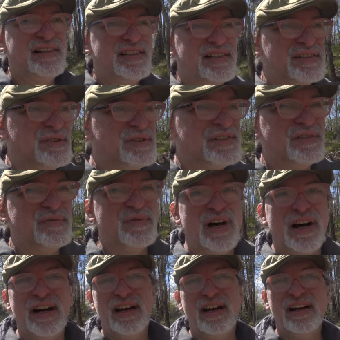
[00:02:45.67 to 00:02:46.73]
this is also
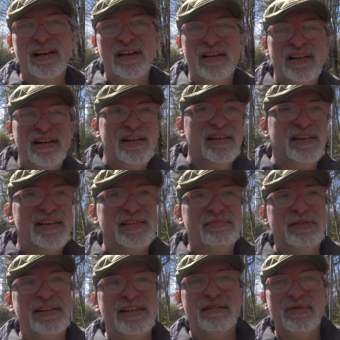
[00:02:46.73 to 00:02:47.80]
why this
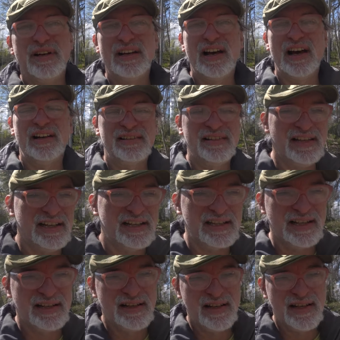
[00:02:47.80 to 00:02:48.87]
pandemic has hit
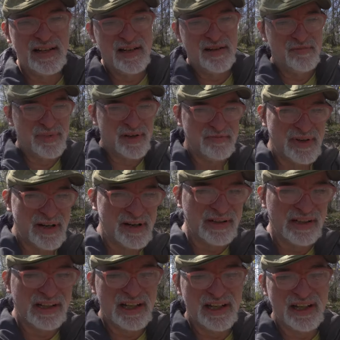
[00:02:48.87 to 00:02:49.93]

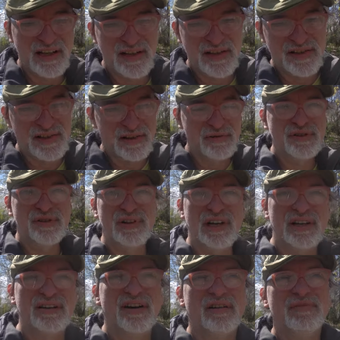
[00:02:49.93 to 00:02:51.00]
primarily
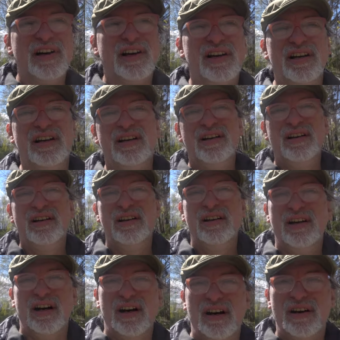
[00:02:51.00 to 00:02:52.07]
socioeconomic
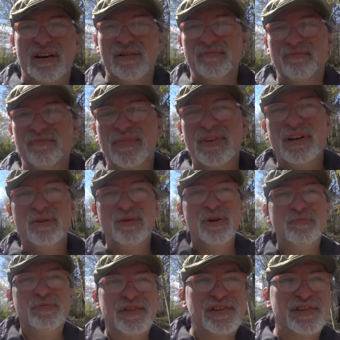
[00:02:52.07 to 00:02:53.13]
um,
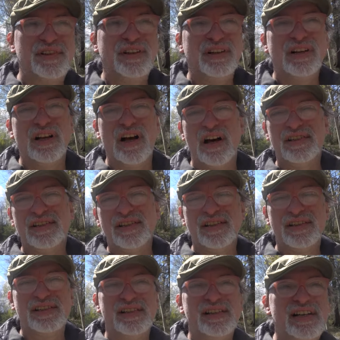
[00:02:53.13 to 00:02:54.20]
groups and
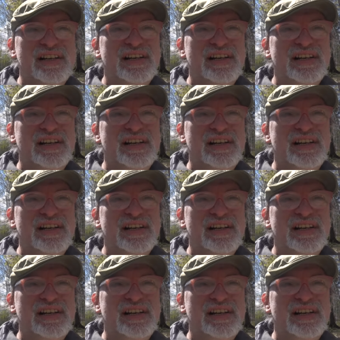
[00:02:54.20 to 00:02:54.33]
classes